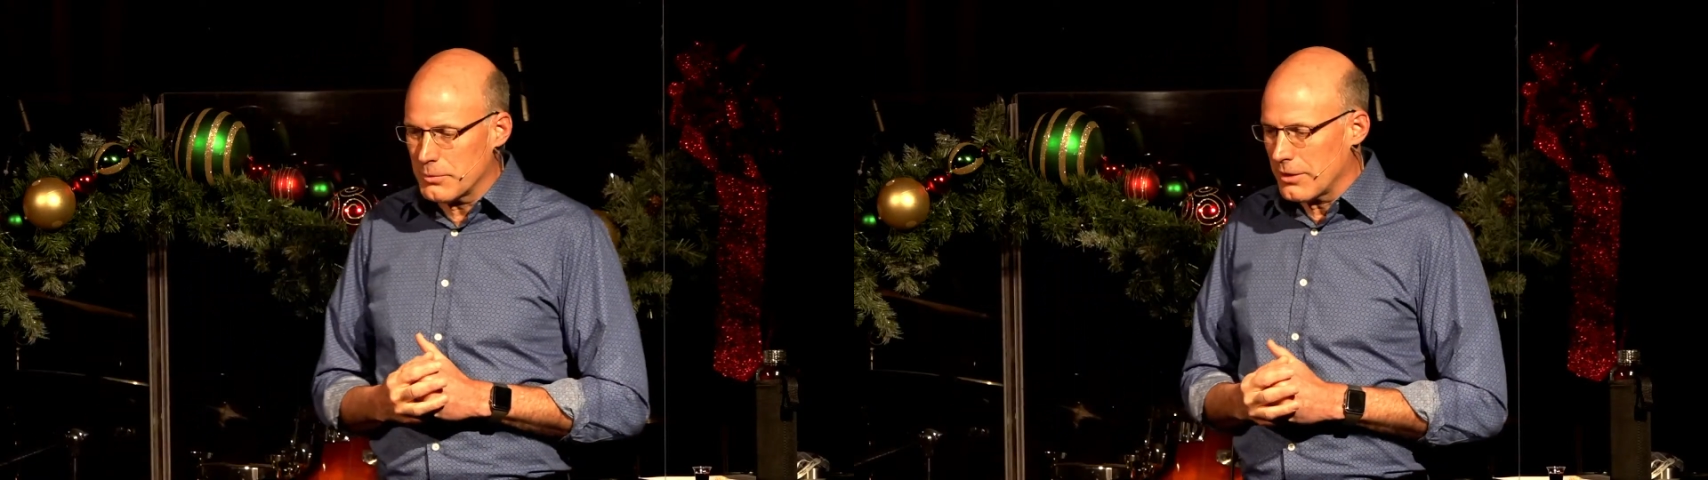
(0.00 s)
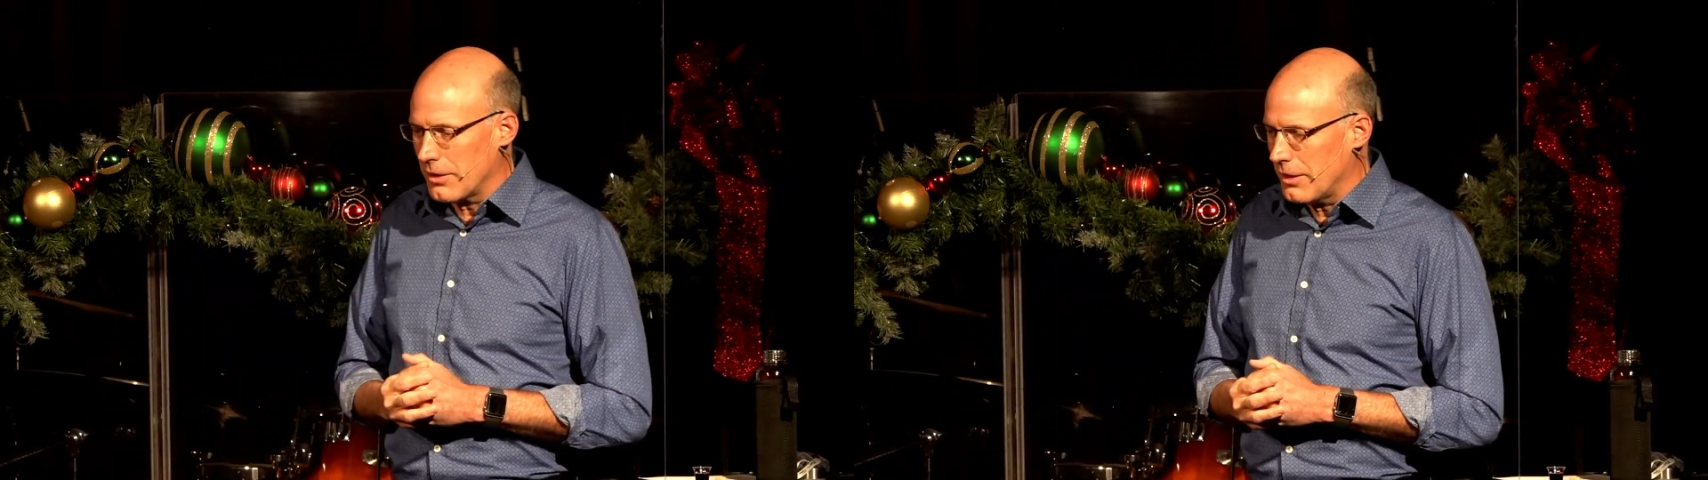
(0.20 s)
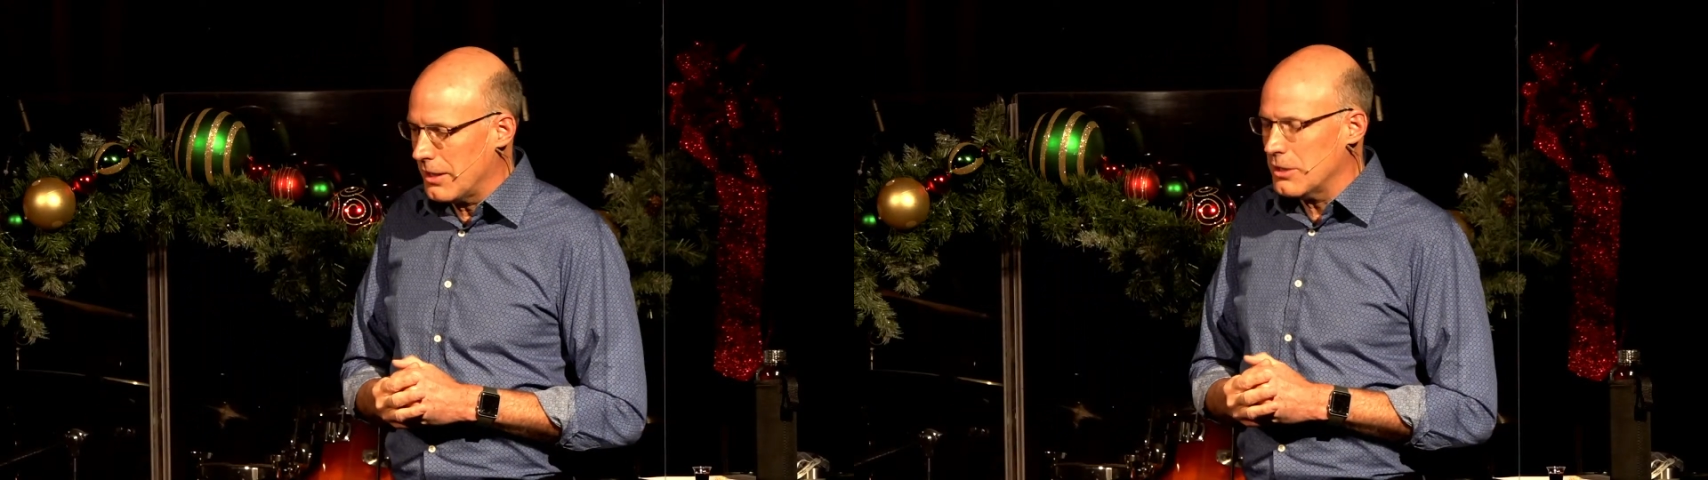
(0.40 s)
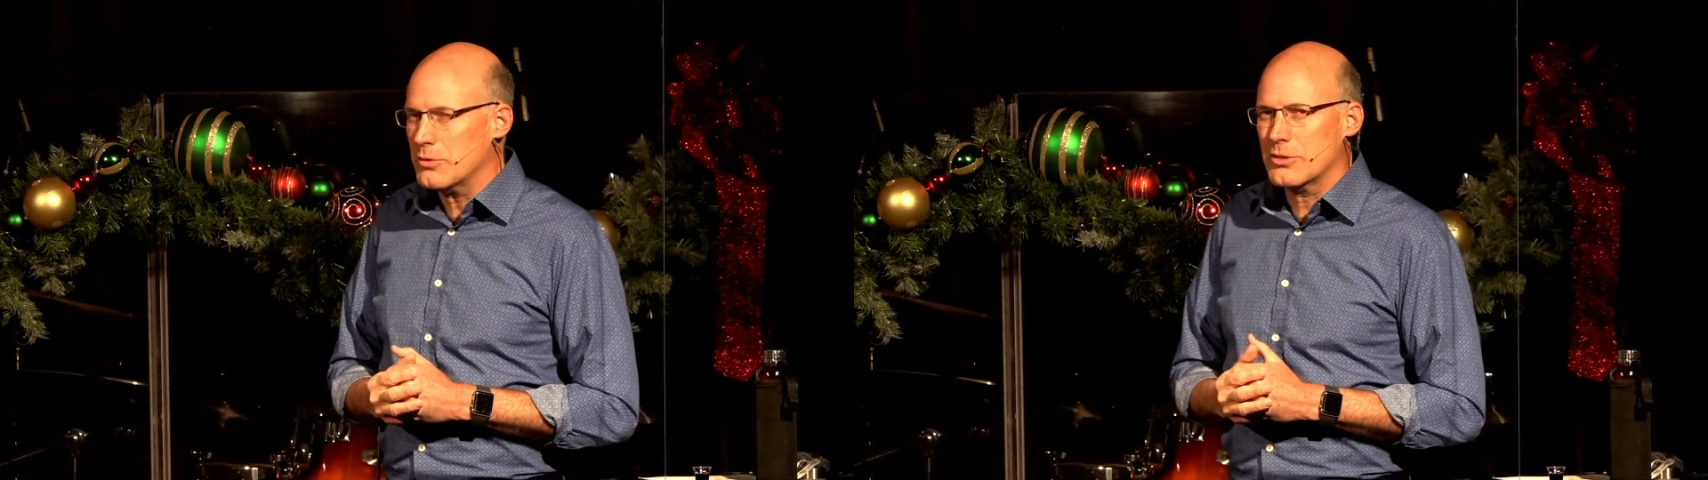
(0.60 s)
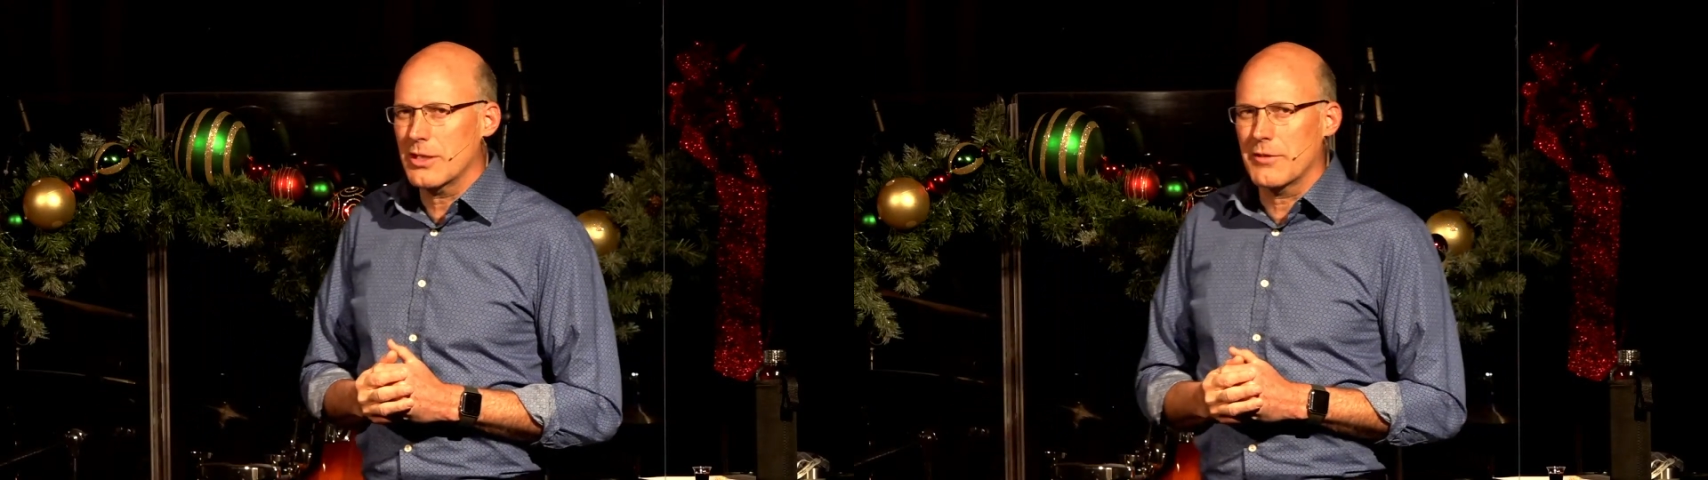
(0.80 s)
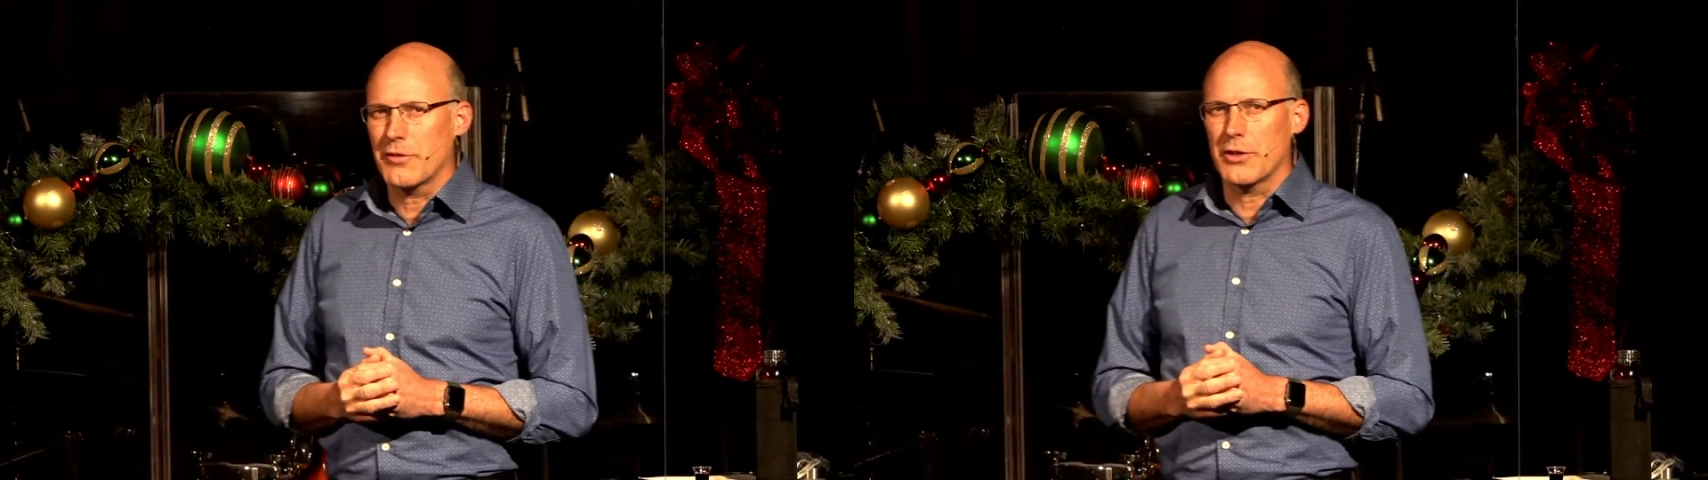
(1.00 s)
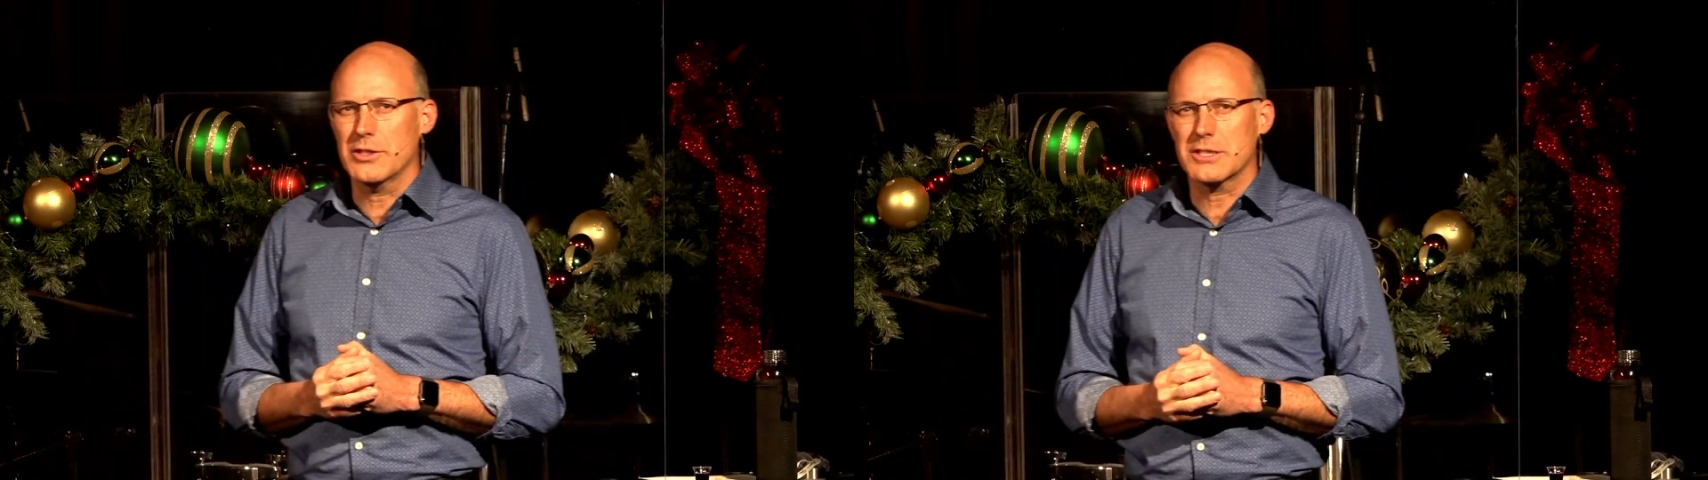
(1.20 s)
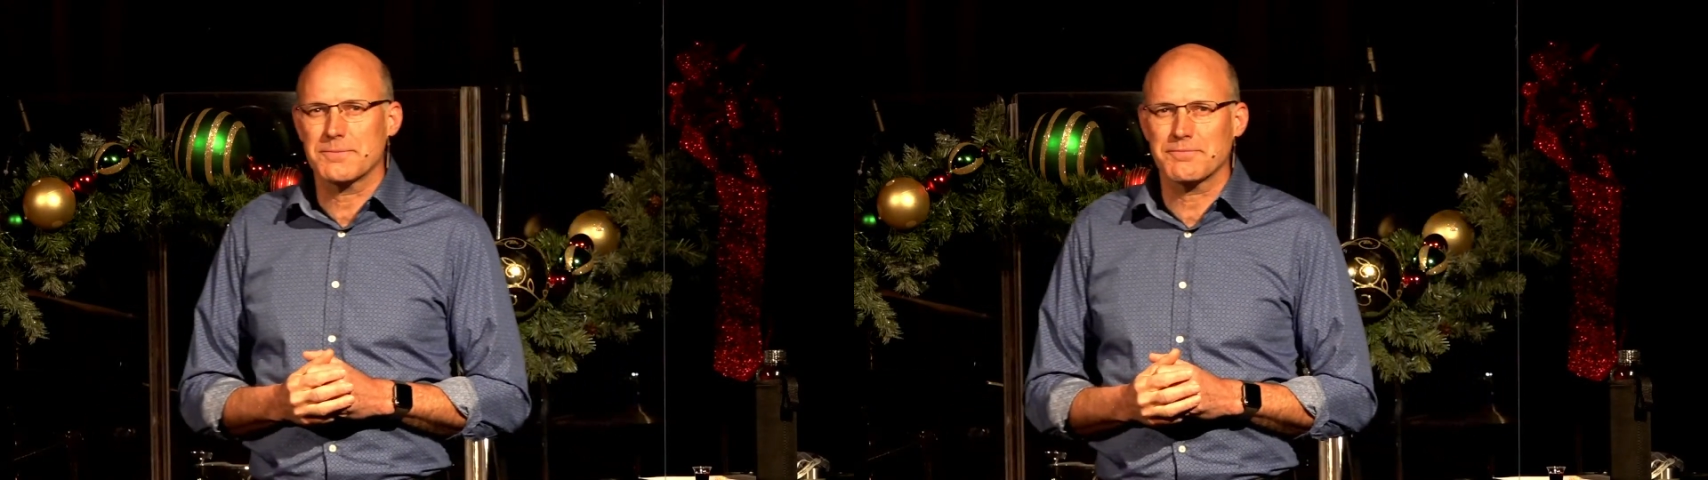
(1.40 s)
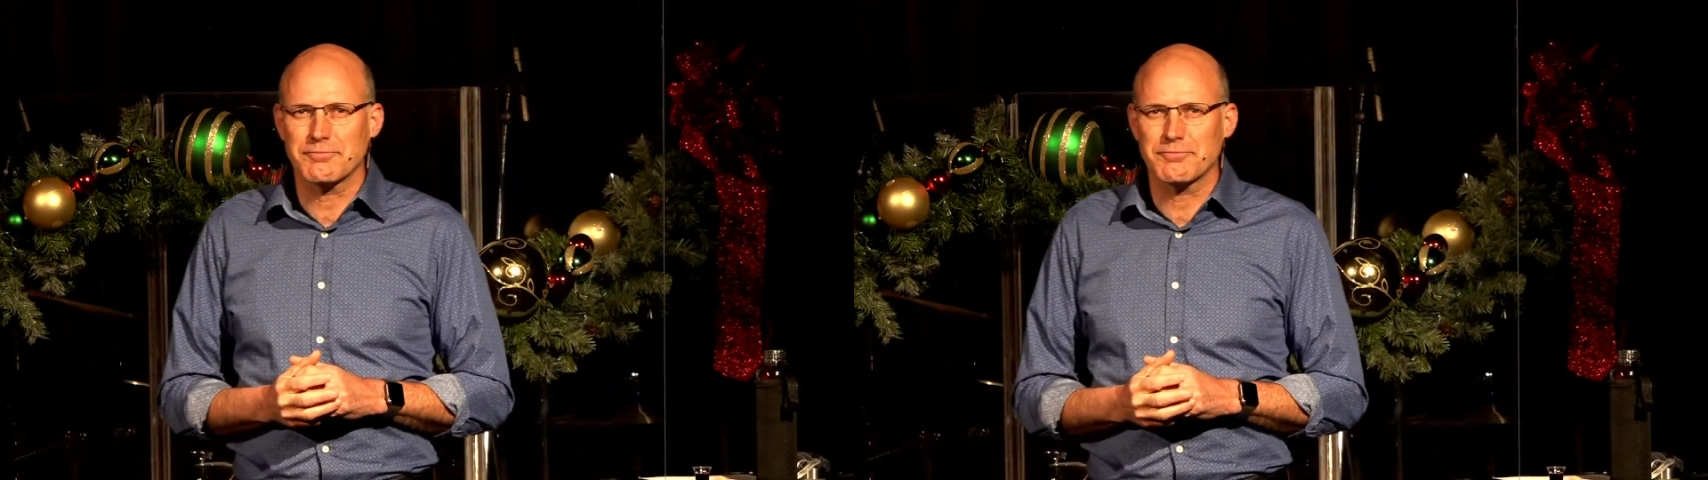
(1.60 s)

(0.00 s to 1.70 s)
with a, an interesting verse.